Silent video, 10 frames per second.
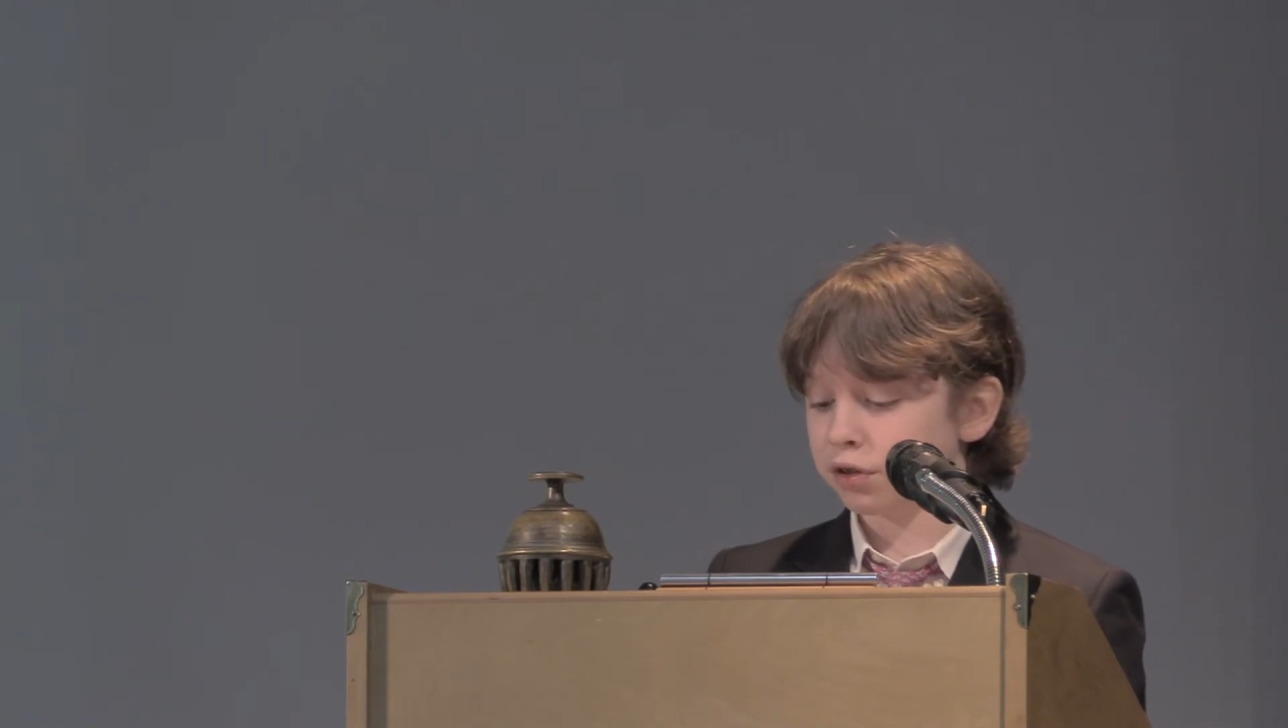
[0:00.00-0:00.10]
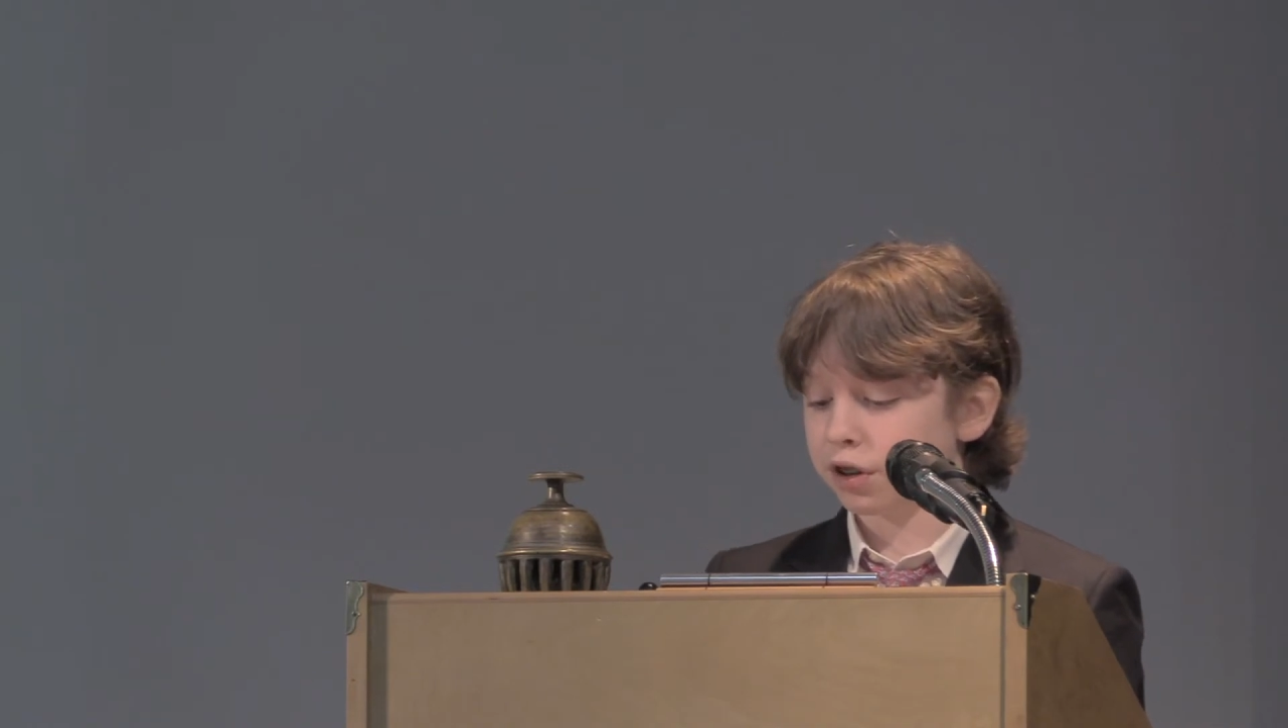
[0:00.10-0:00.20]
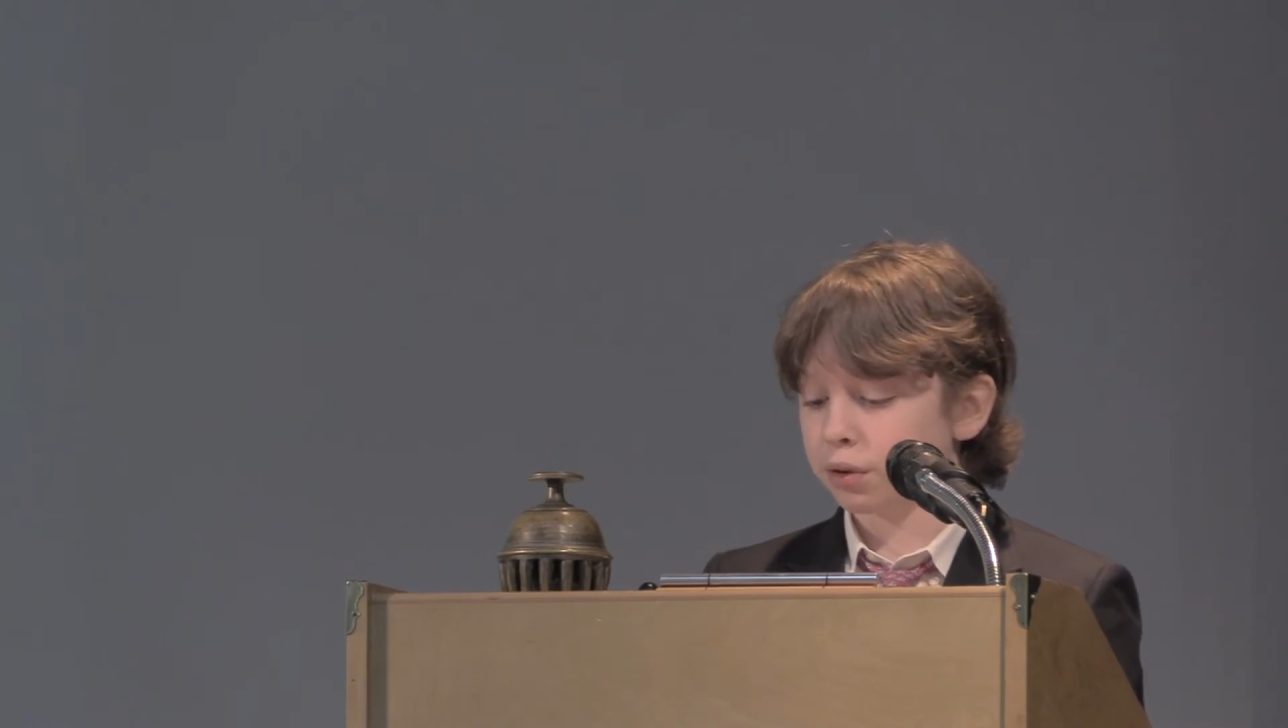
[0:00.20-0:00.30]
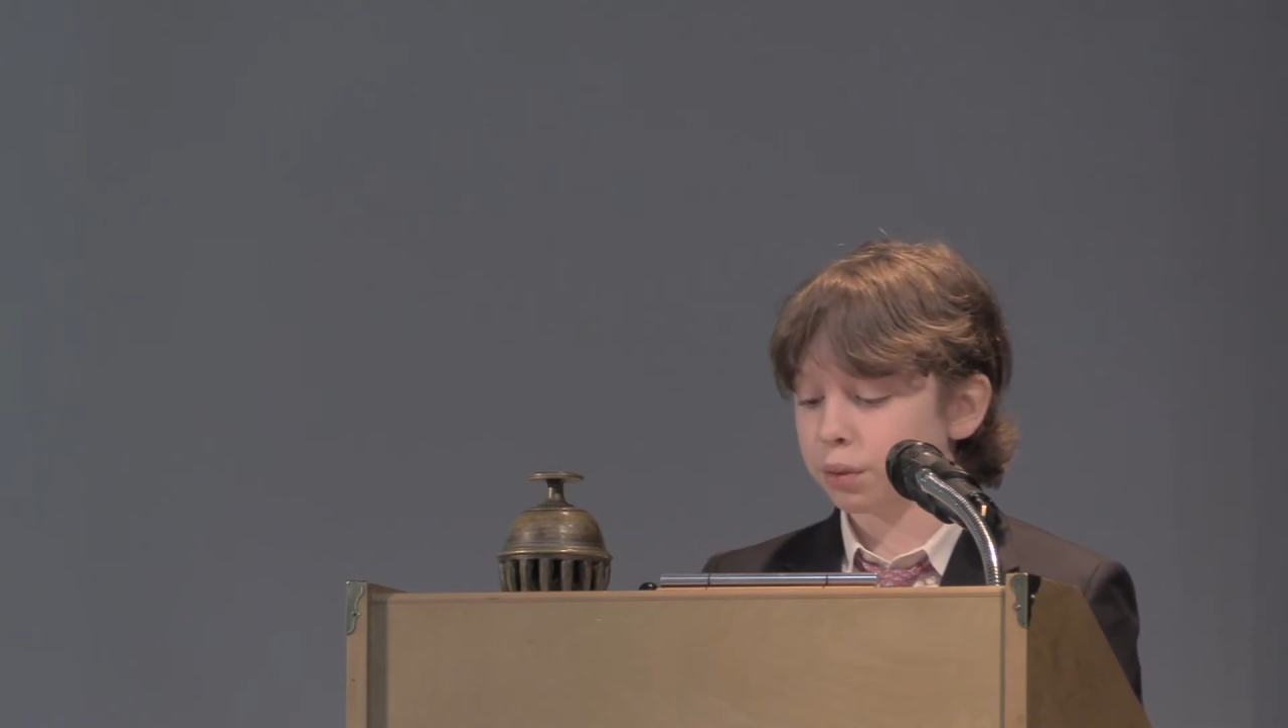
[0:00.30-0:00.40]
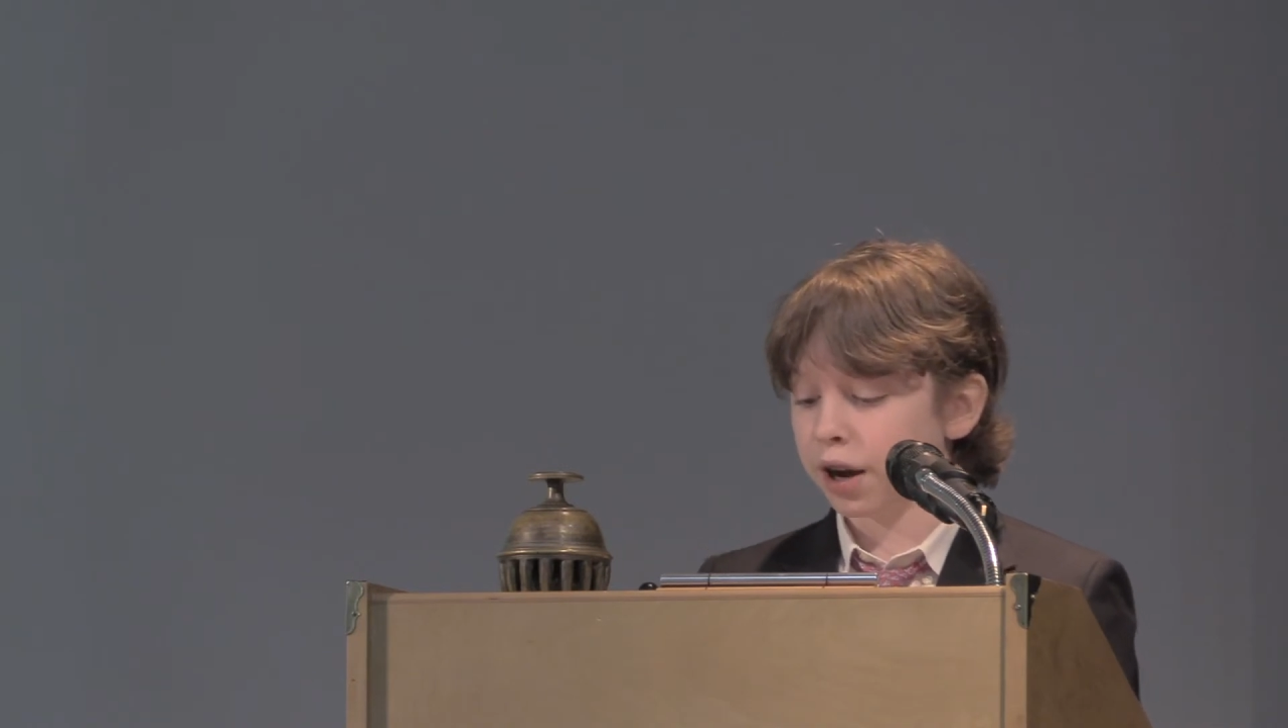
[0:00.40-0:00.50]

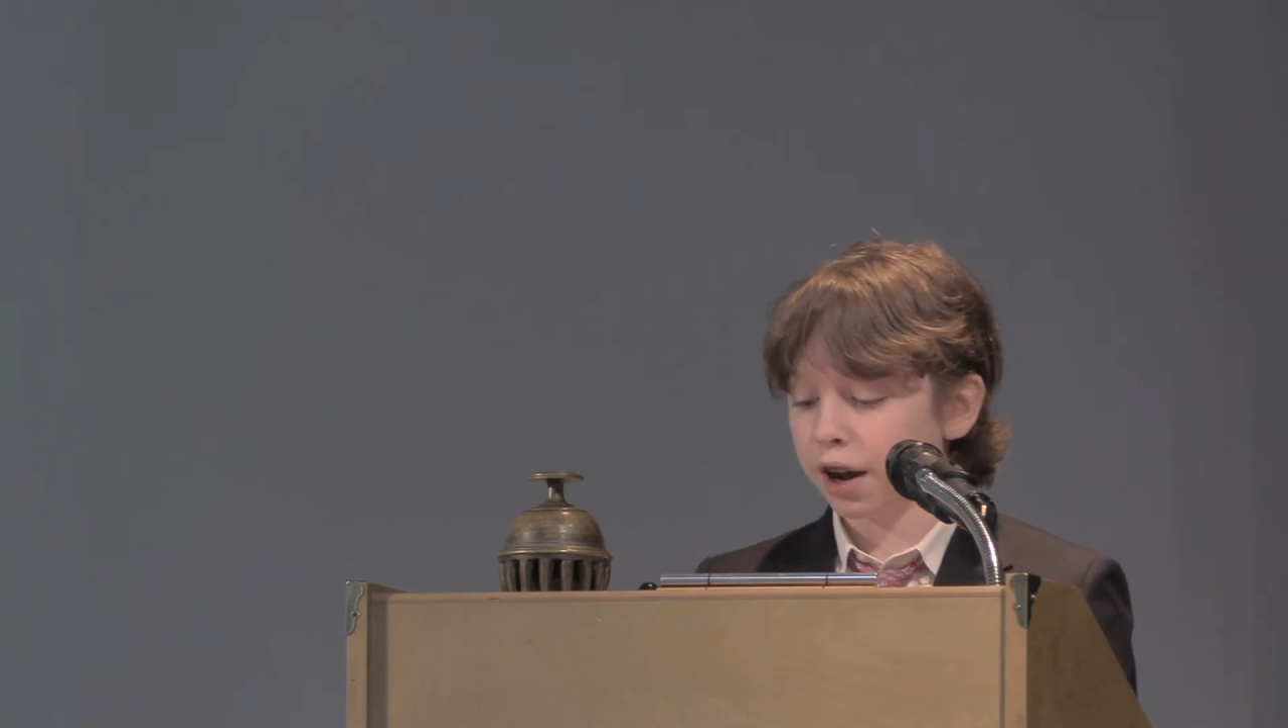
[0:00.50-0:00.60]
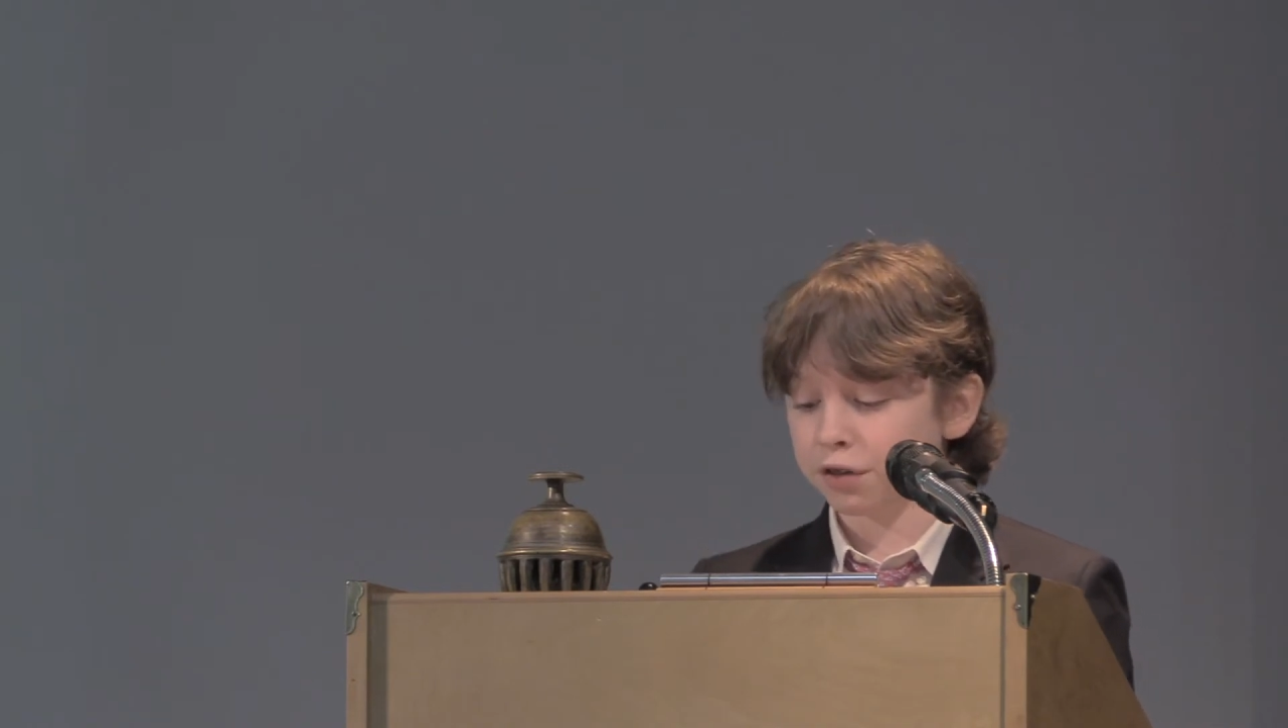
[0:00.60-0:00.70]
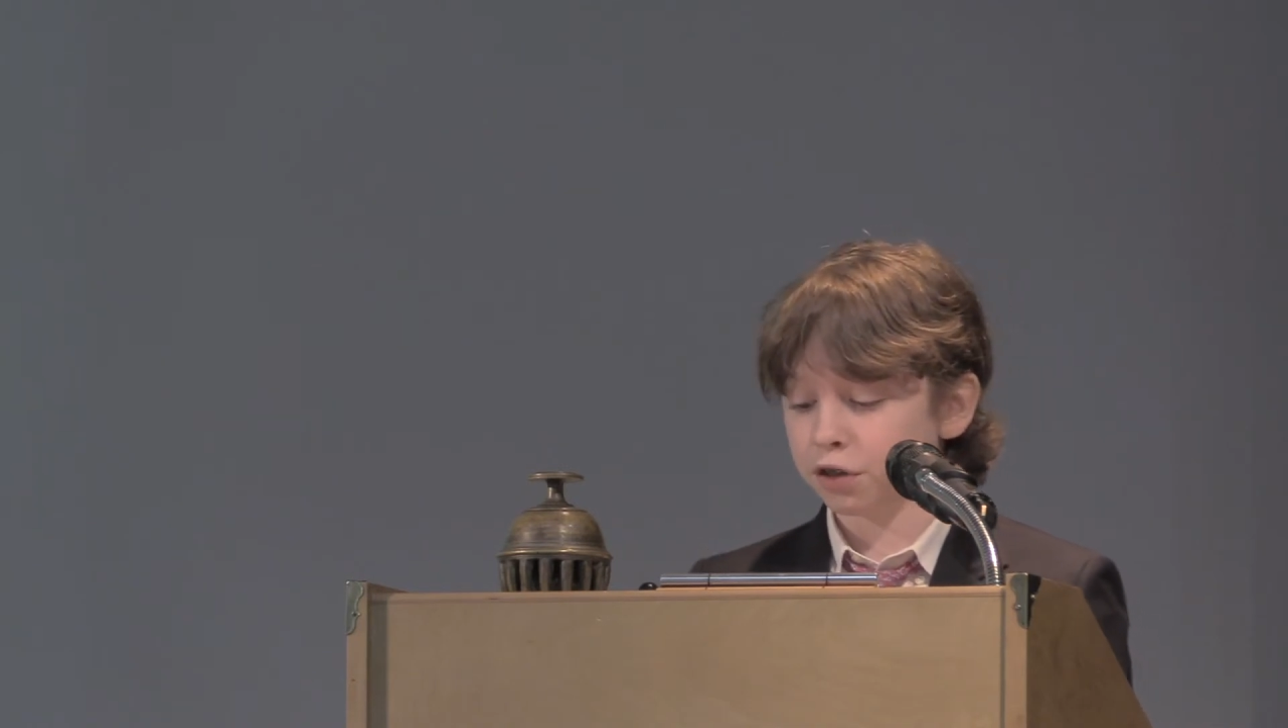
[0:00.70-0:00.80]
sale were half